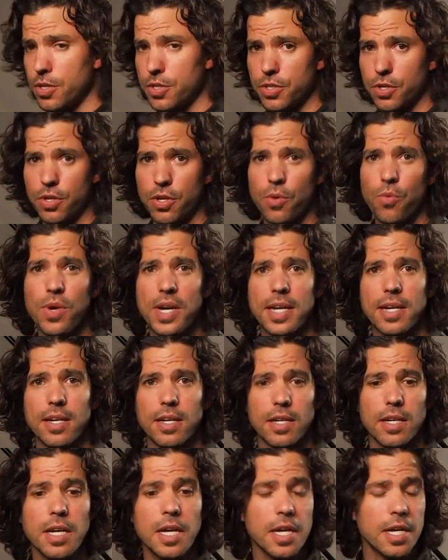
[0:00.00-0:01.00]
so that we
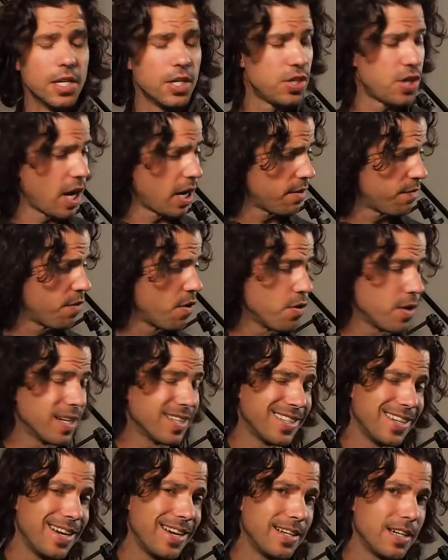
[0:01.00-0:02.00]
can check
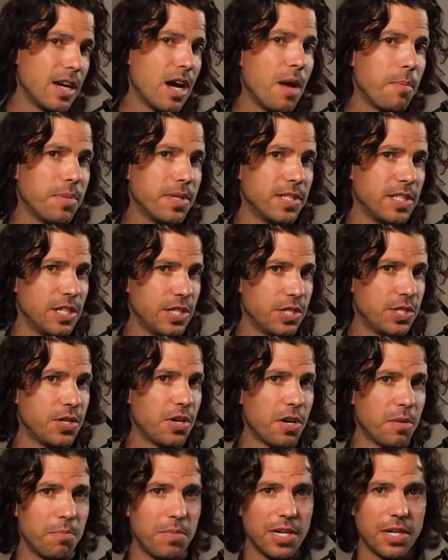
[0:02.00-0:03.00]
focus and composition
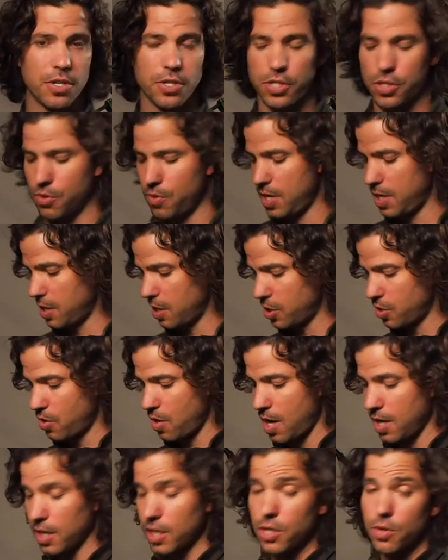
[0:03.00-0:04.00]
on a bigger screen than
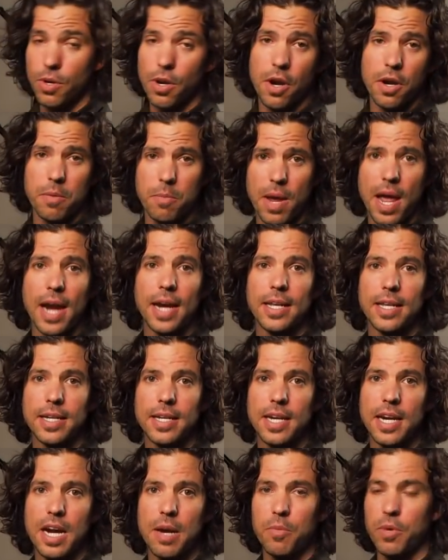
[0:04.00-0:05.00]
trying to do it on the back of the
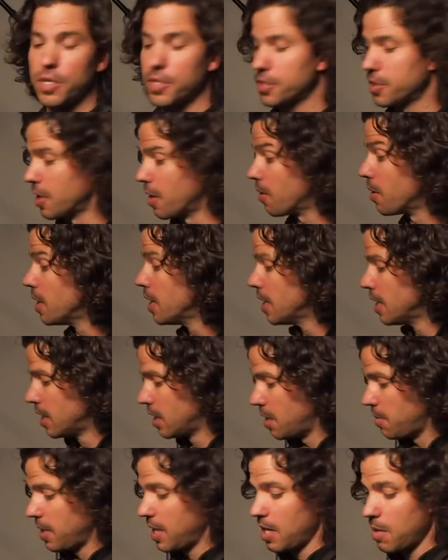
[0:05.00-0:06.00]
camera. So
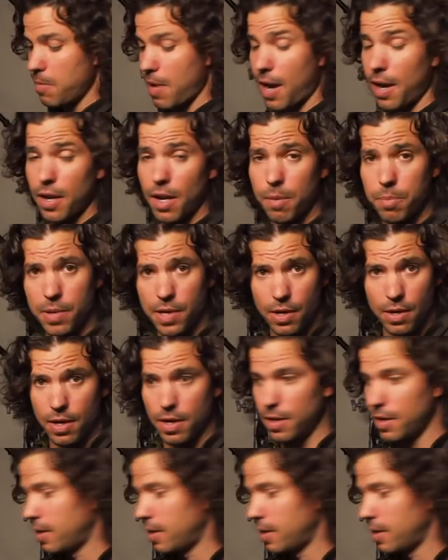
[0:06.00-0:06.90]
let me get it mounted up here and